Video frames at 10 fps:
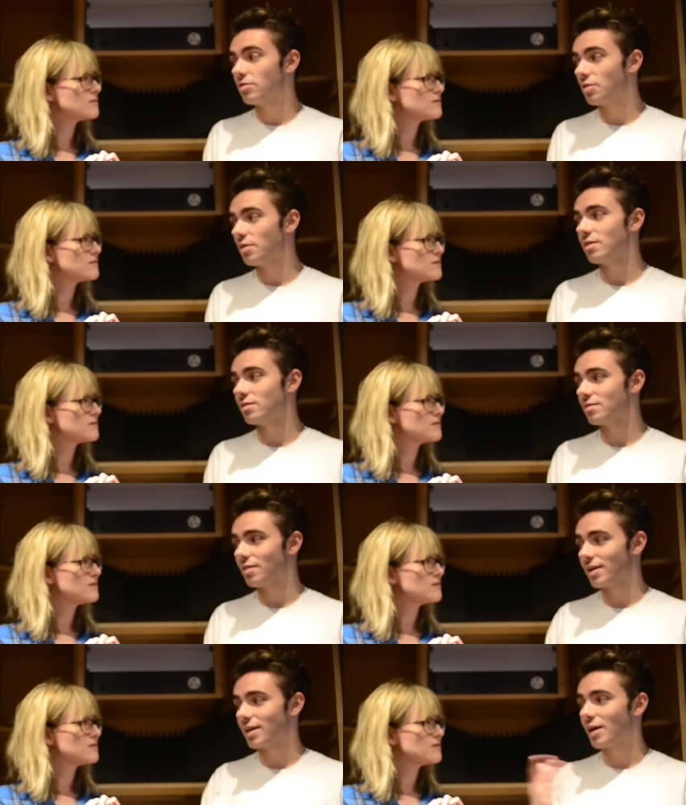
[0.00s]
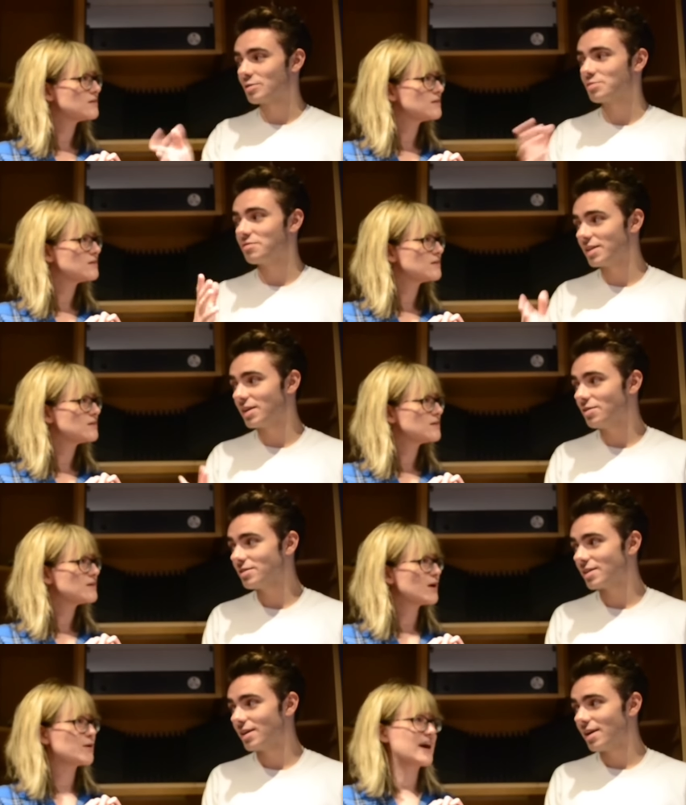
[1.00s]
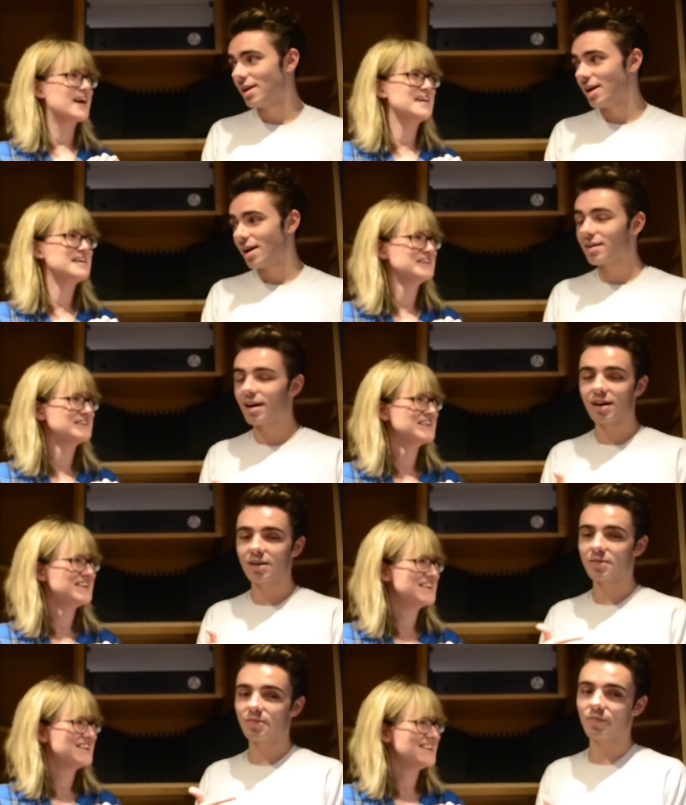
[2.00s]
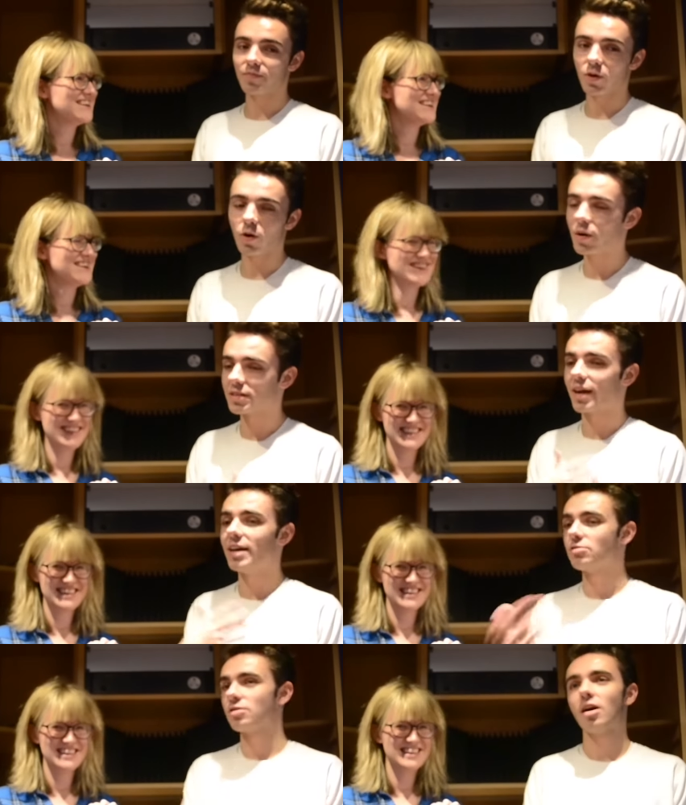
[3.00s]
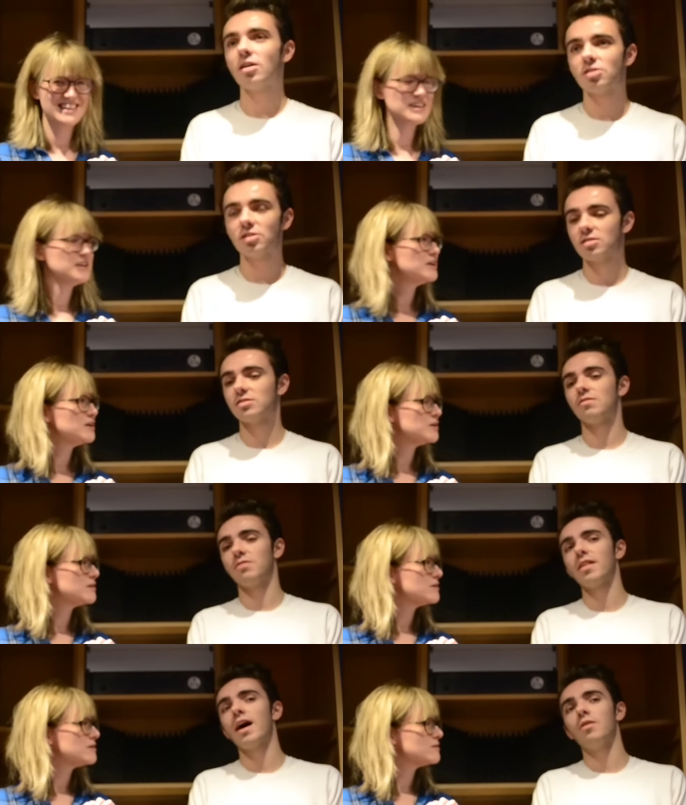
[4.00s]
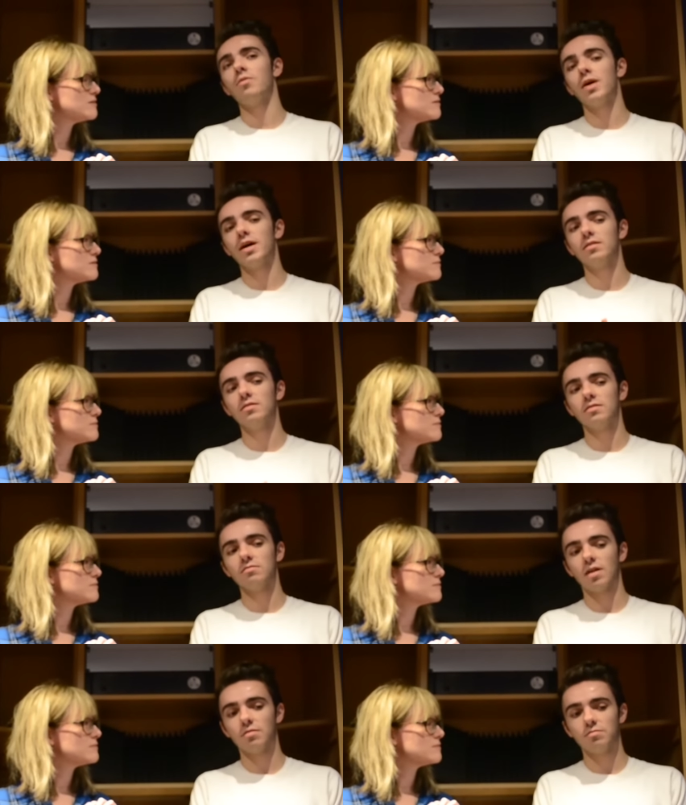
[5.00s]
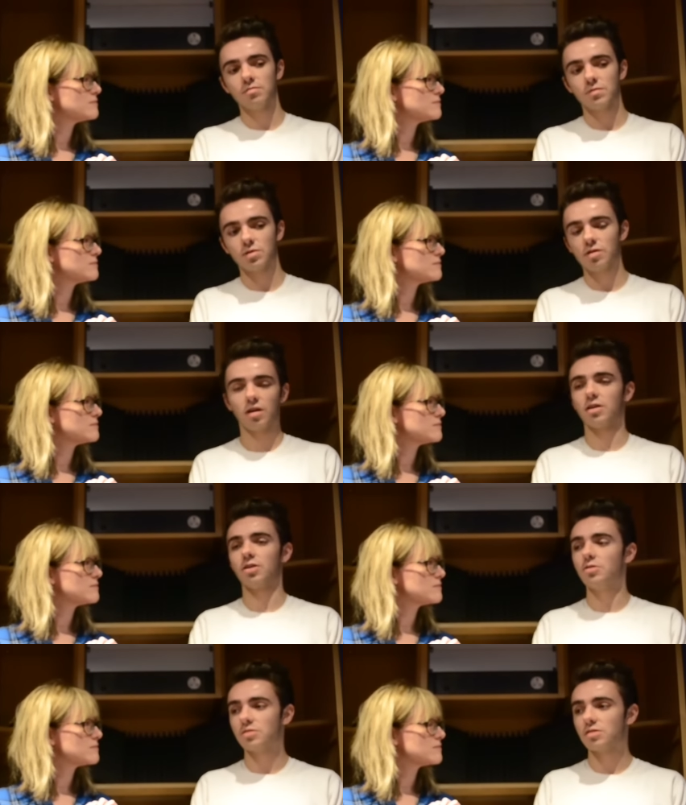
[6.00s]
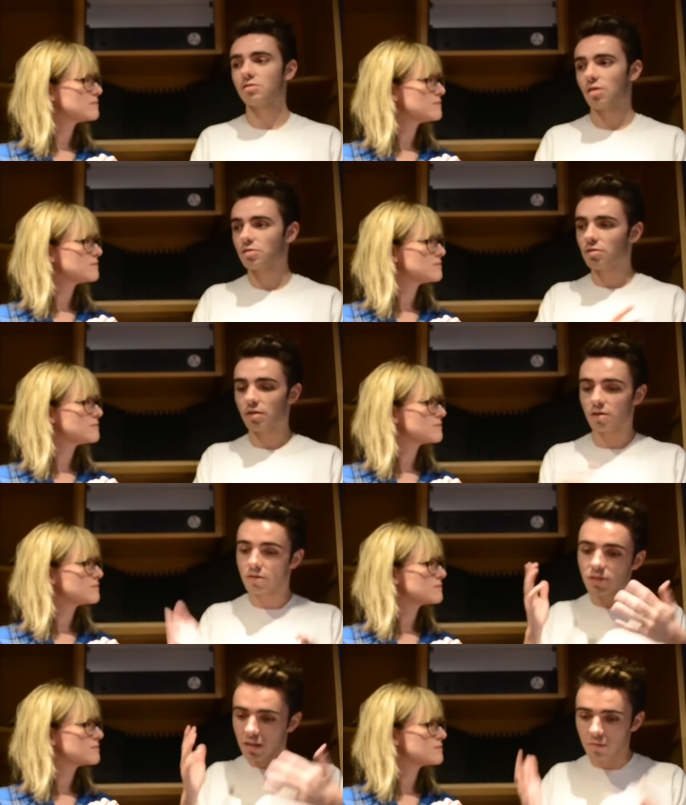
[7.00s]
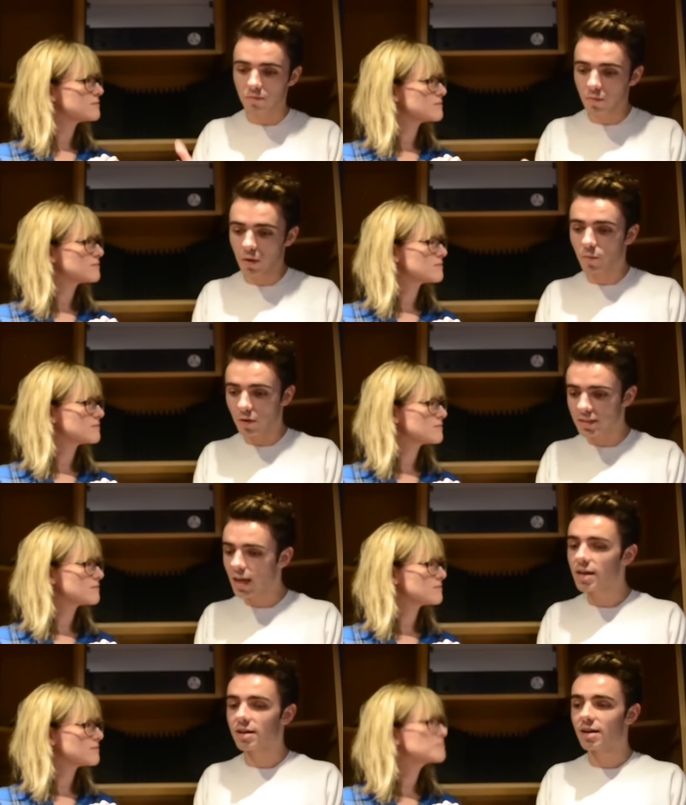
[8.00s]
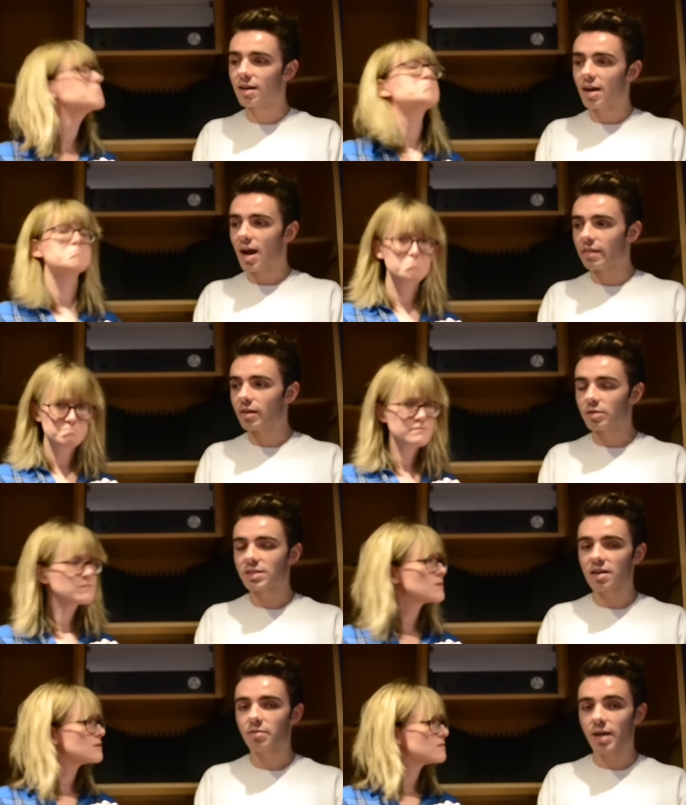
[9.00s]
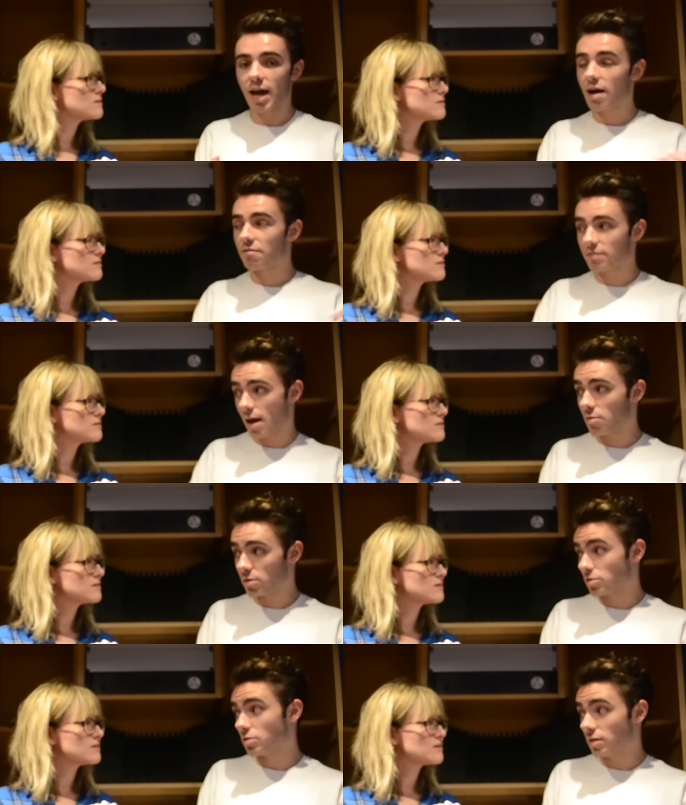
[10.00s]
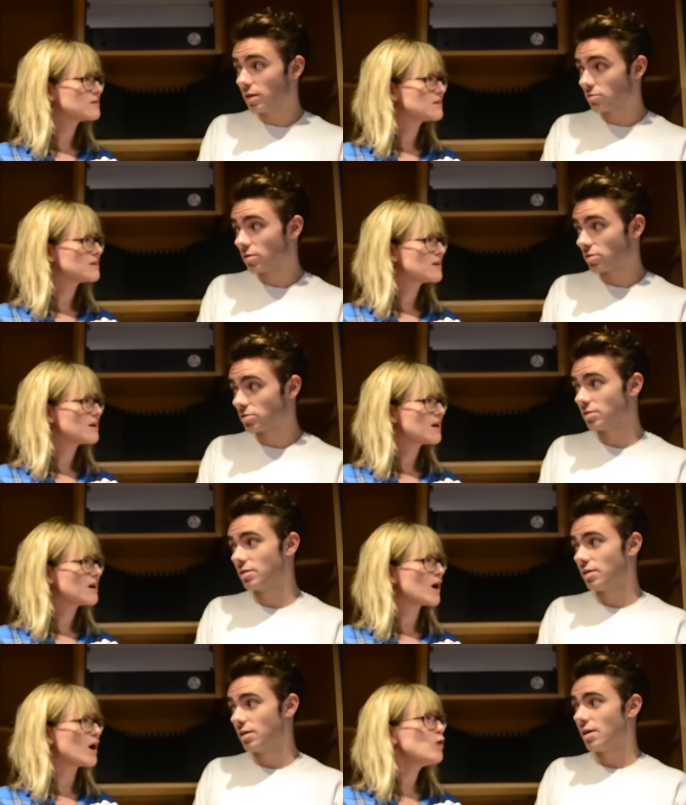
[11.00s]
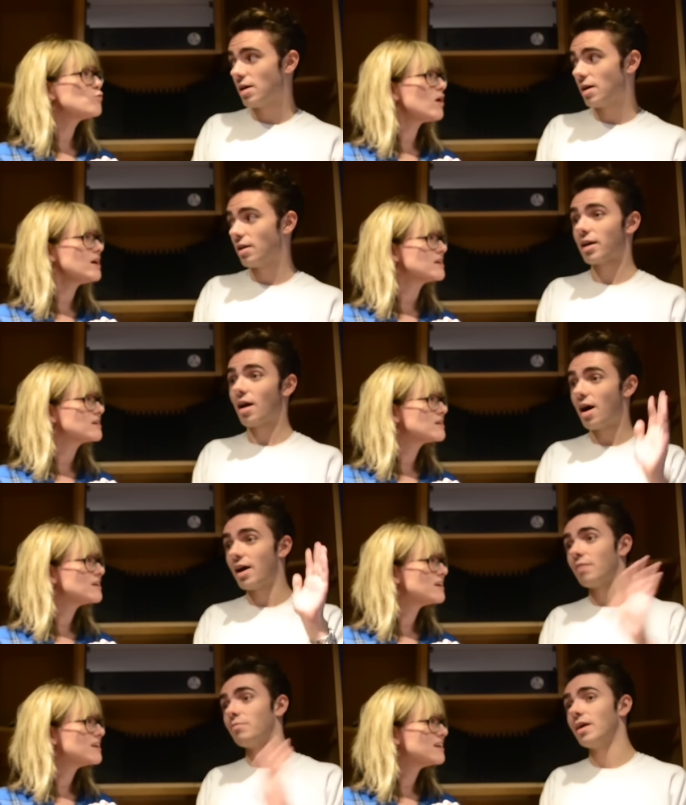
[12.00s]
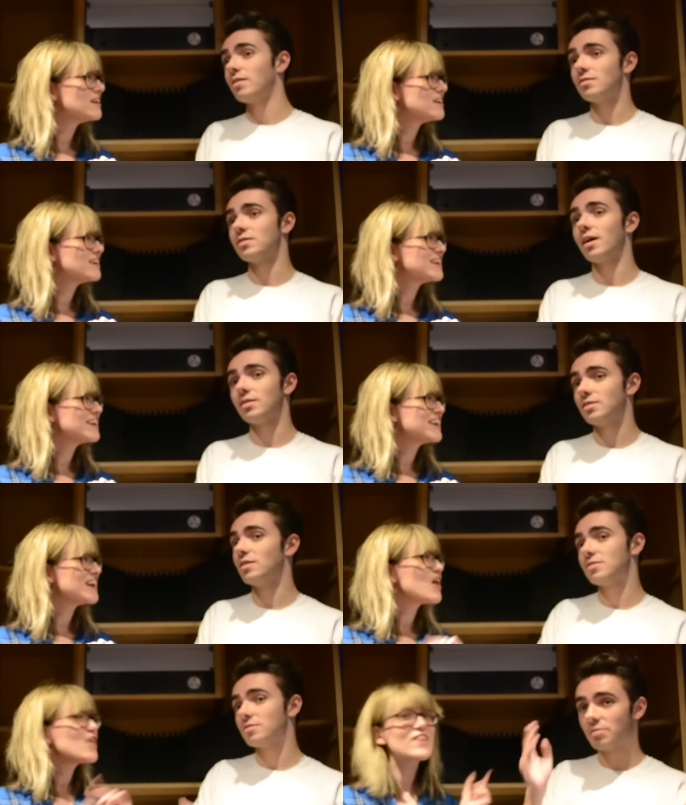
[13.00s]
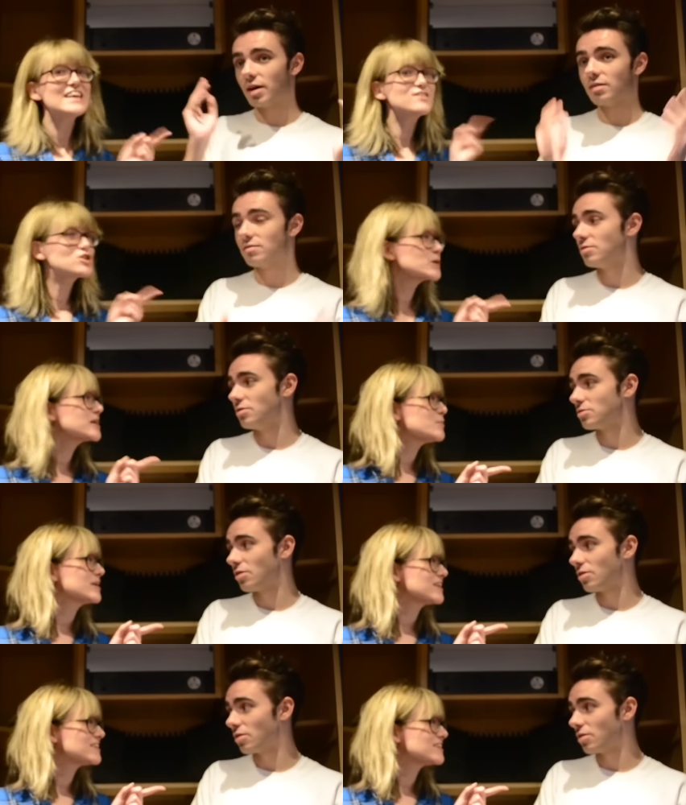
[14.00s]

Speaker 1: at doing like announcement videos. Okay. Um, always like introductions and stuff like that. When I'm doing like an acoustic song, I'll do the acoustic in, in one take, and then it would take me half an hour to do the introduction. Oh um, right. Like, Hi, I'm Nathan Sykes, and this is my new song